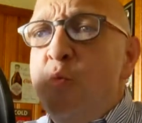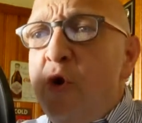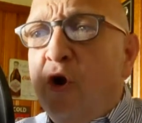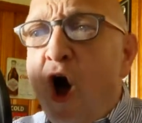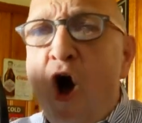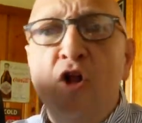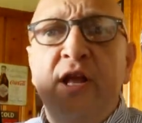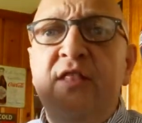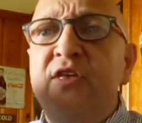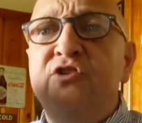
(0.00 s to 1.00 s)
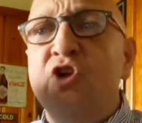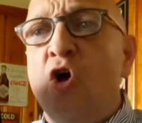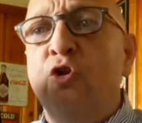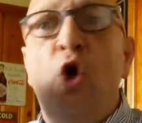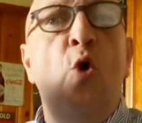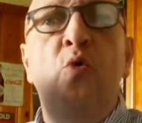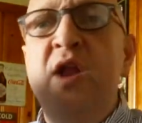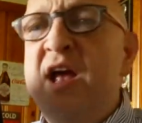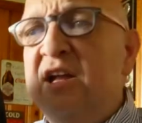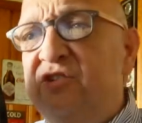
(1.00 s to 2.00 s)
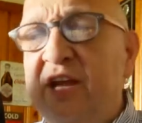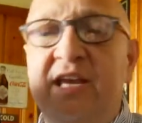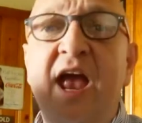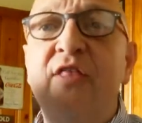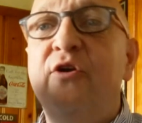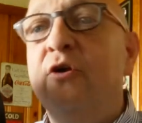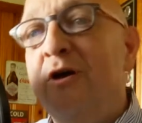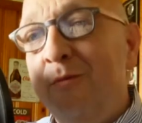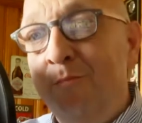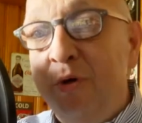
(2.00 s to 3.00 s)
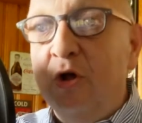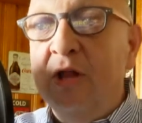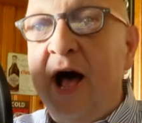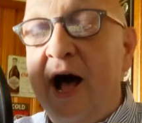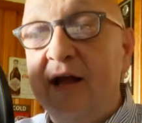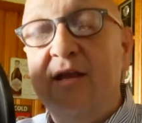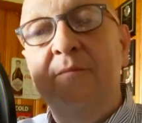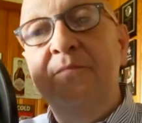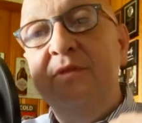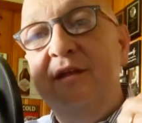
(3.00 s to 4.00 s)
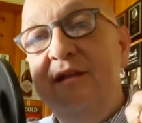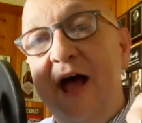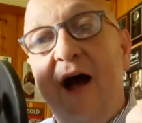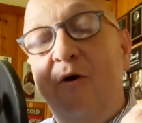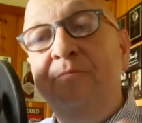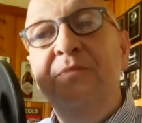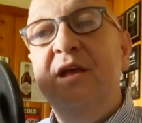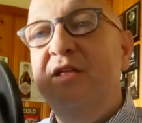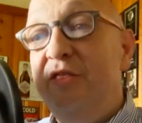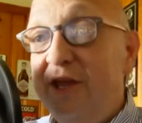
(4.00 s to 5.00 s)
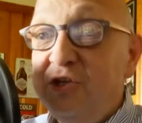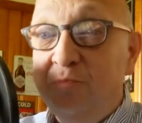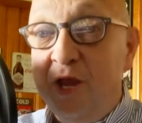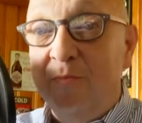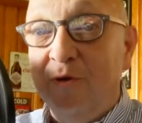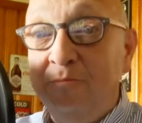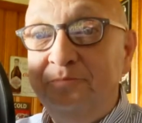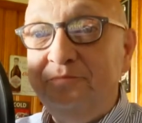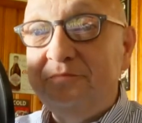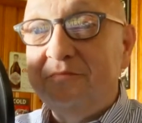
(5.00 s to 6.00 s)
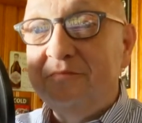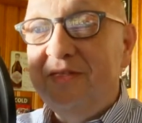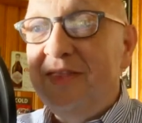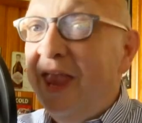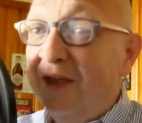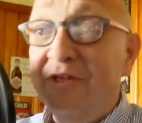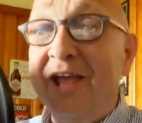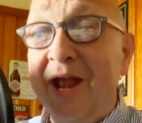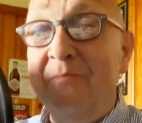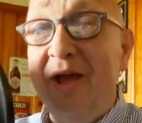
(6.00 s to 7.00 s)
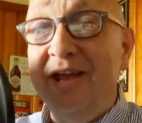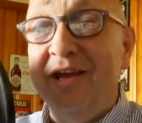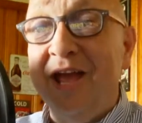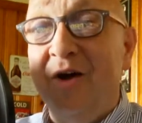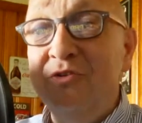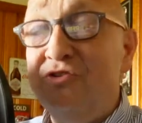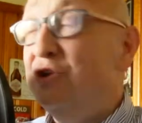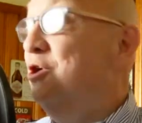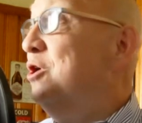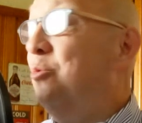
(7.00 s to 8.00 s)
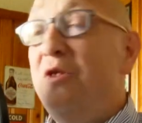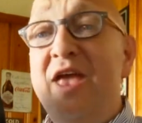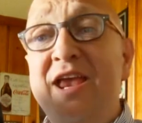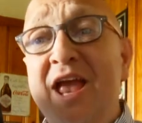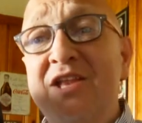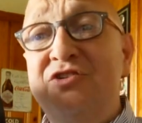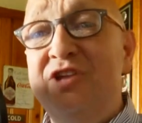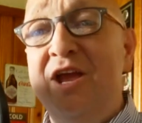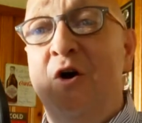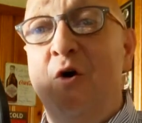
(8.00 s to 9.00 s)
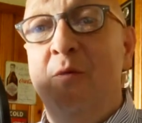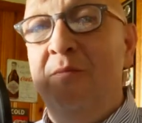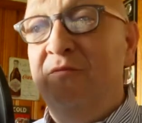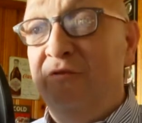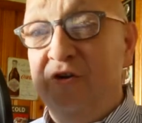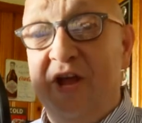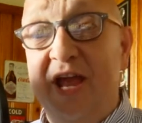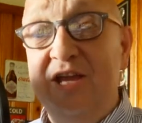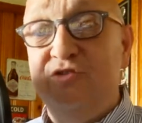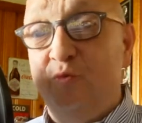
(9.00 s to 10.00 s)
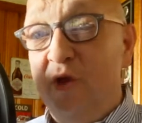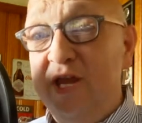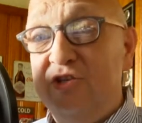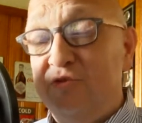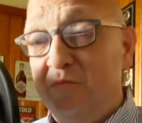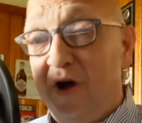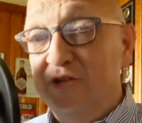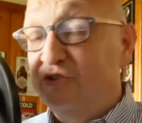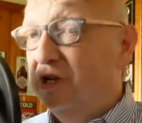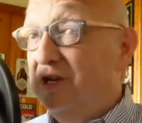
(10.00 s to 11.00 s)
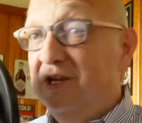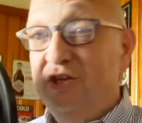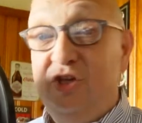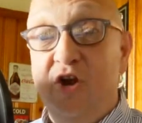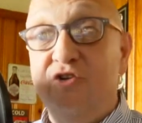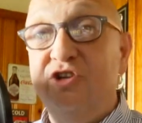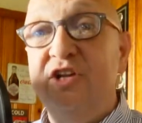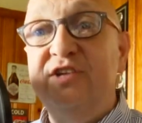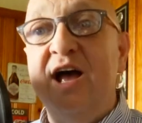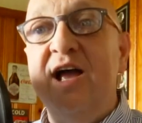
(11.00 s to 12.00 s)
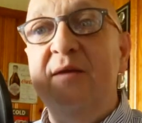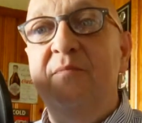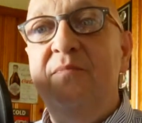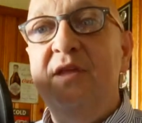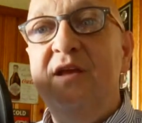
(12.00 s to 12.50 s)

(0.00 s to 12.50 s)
we're all in this alone together bullhock. Now, these people have the kind of bank accounts where they can stay home for days, weeks, months, years at a time.